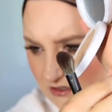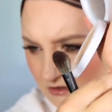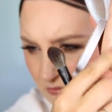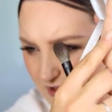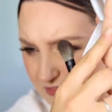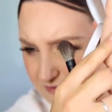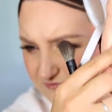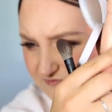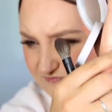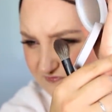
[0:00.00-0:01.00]
Oh, wow,
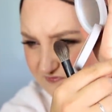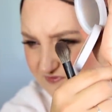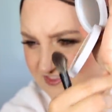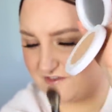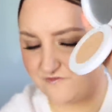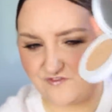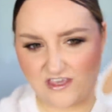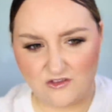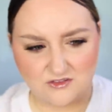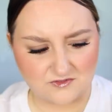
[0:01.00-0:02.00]
they're they
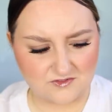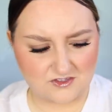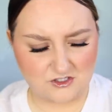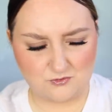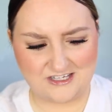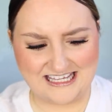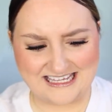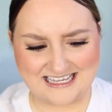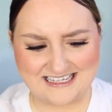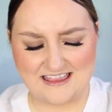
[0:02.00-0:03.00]
feel
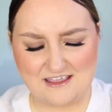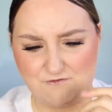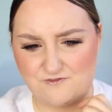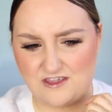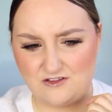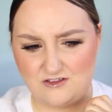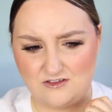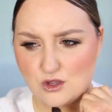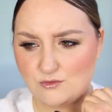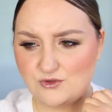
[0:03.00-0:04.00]
unique. They
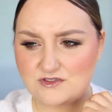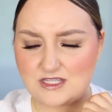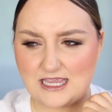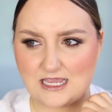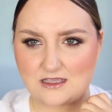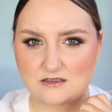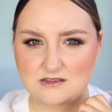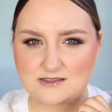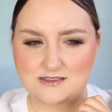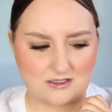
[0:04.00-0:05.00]
feel almost like
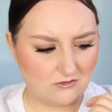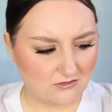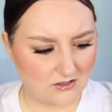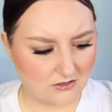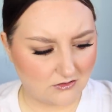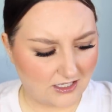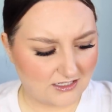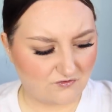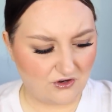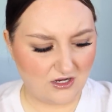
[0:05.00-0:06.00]
silk.
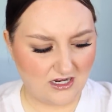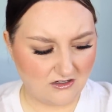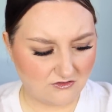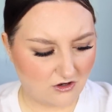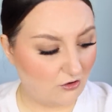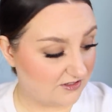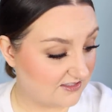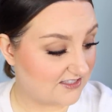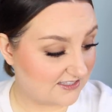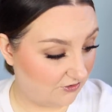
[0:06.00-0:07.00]
It's very Oh,
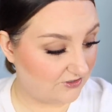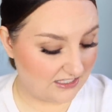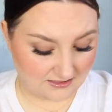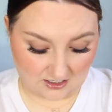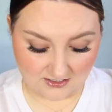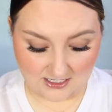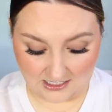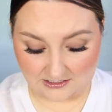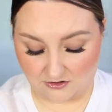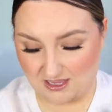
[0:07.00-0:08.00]
it's silky Lux highlighter.